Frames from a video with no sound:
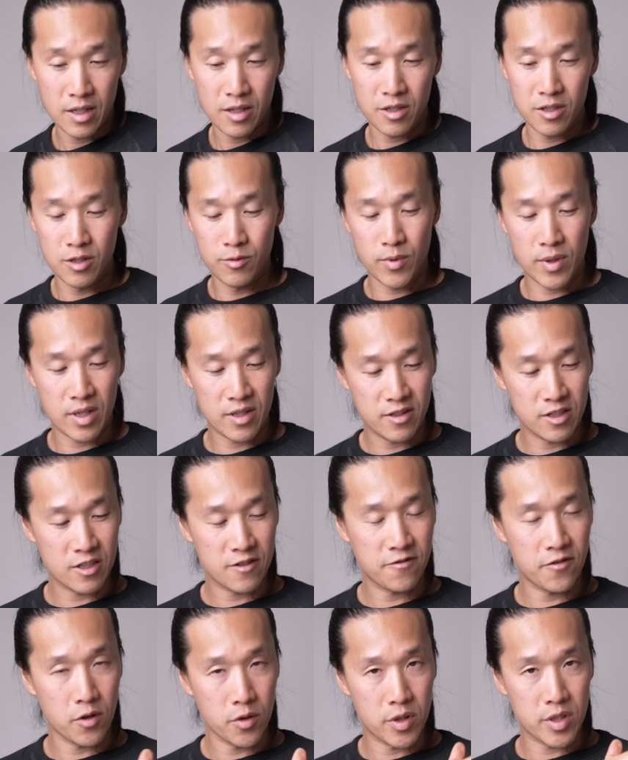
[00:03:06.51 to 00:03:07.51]
You want to just
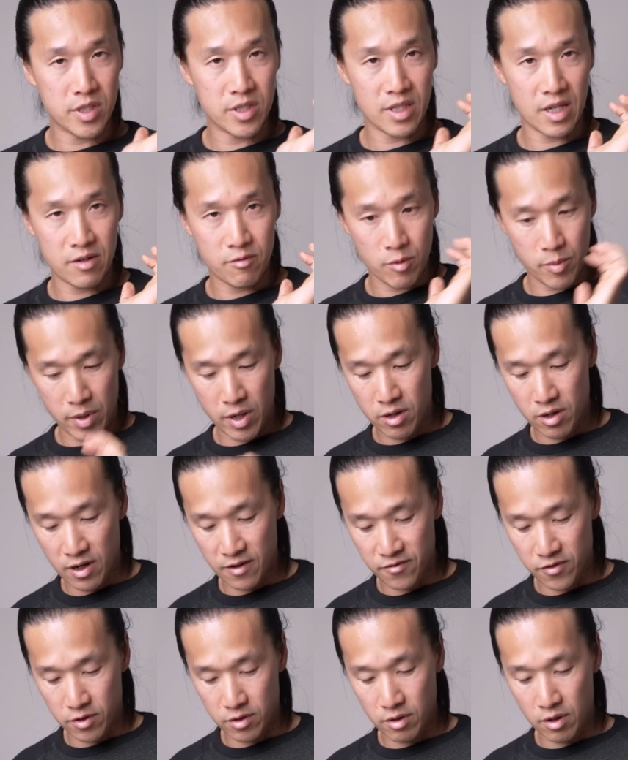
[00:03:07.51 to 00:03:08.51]
focus that repair
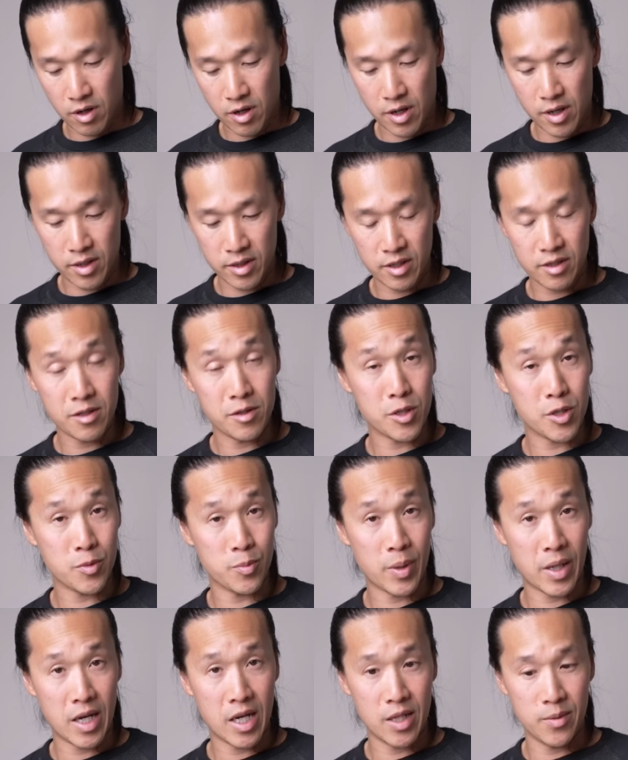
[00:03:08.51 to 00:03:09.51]
effort on the
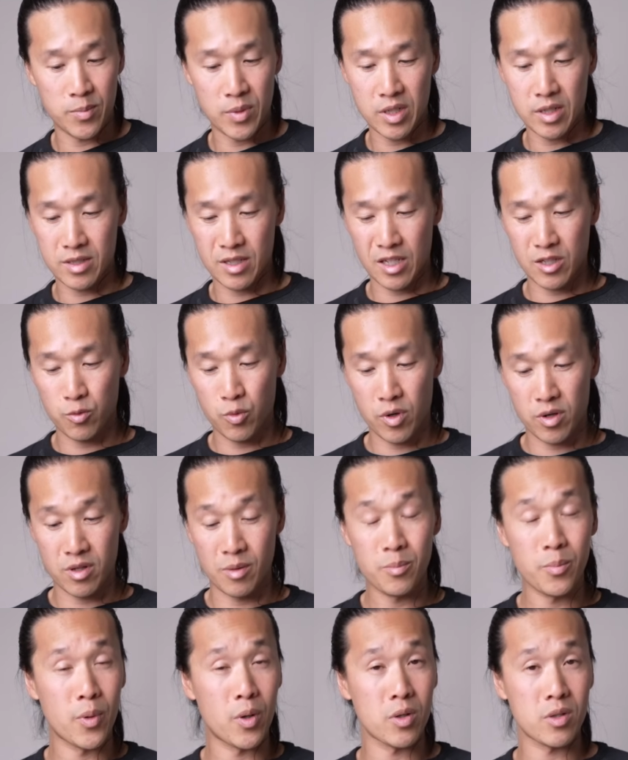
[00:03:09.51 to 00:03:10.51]
spine because that's where the
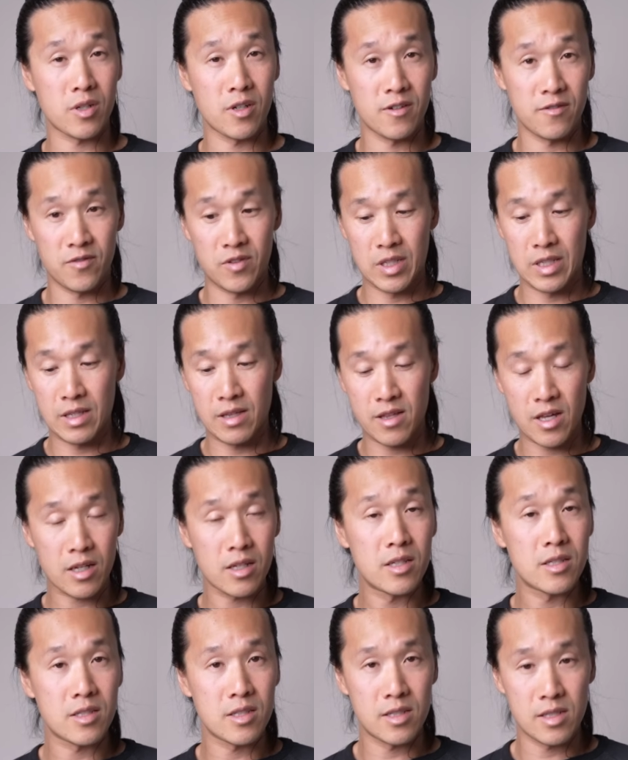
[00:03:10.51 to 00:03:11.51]
bulk of the
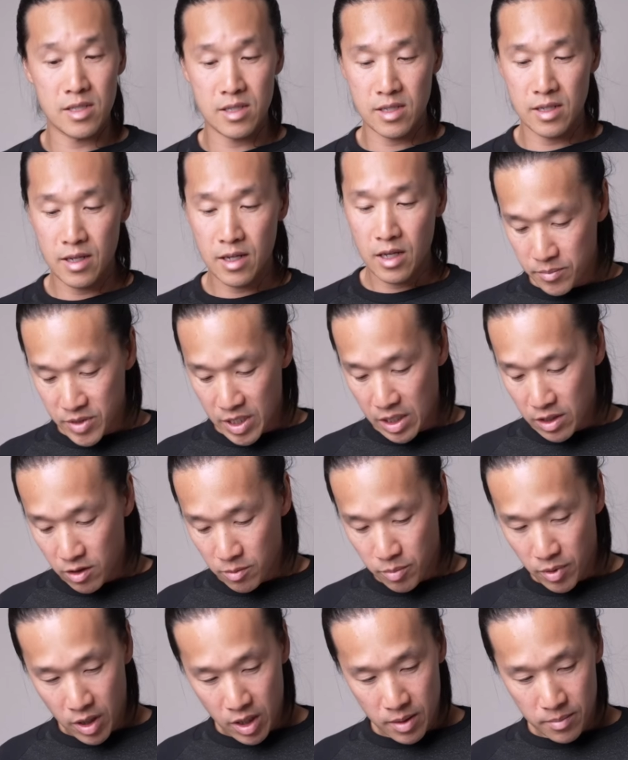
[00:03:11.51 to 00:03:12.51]
thickness is. Take your
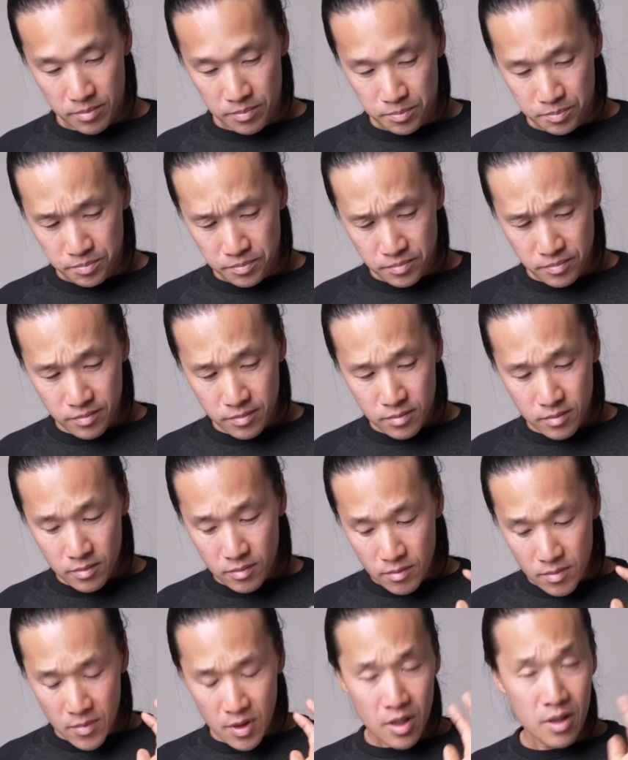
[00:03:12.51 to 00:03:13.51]
palm,
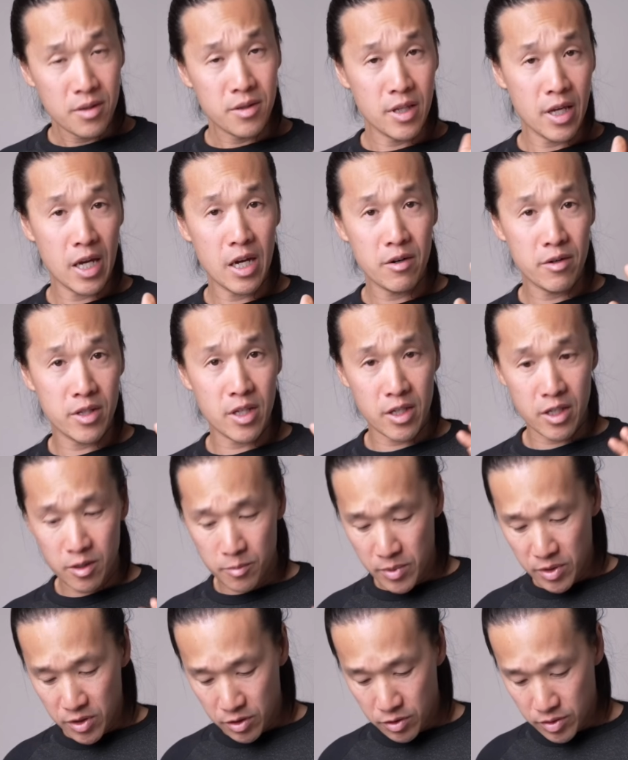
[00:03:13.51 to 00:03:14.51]
the area that you're
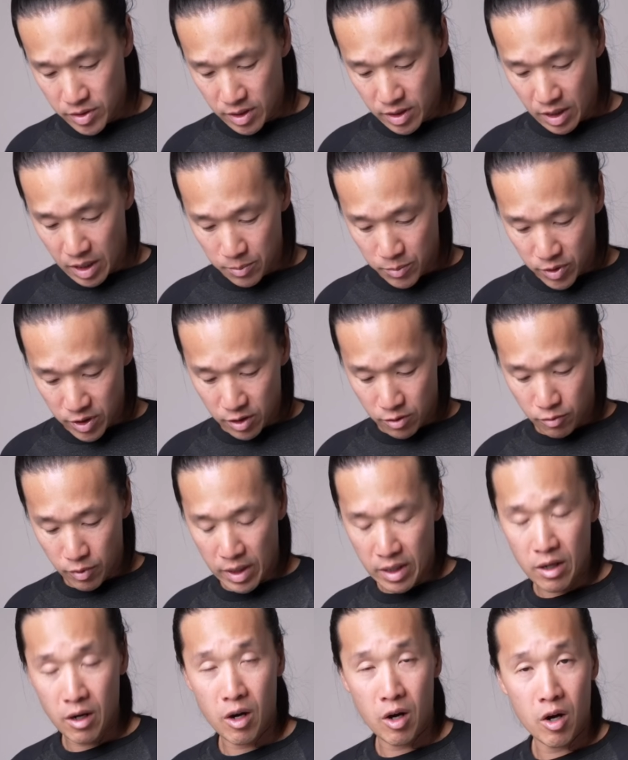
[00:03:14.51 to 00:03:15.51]
going to be using, and put it
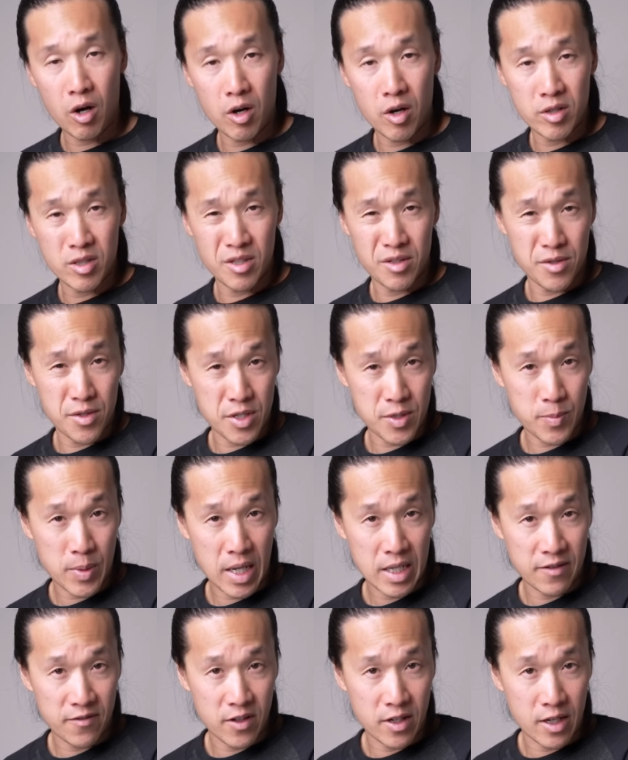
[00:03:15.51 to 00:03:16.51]
right on the
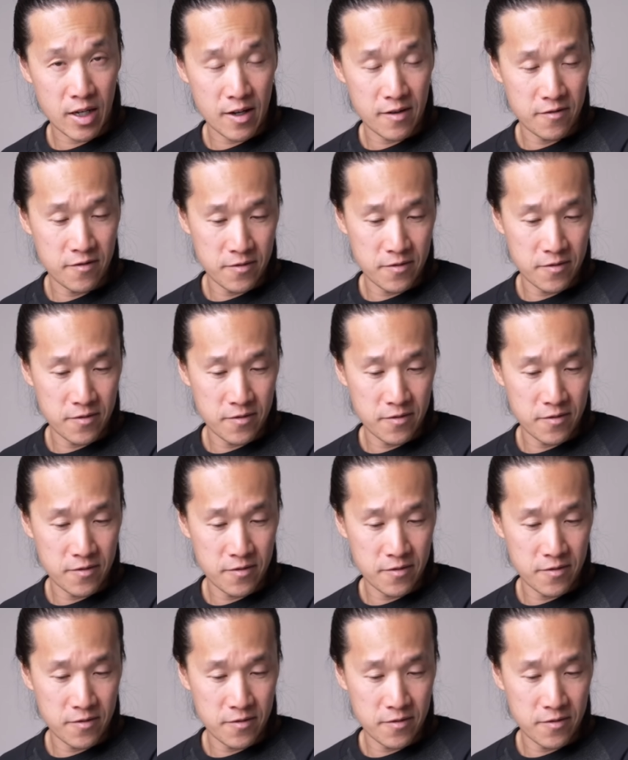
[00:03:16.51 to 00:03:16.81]
spine of the knife.